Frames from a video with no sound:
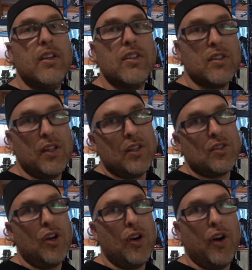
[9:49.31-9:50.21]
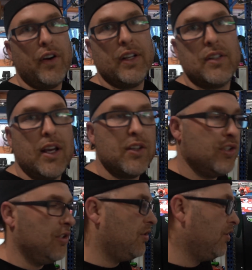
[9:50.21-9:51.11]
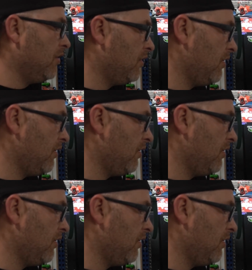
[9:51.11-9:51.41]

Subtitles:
So then there's no orientation issues.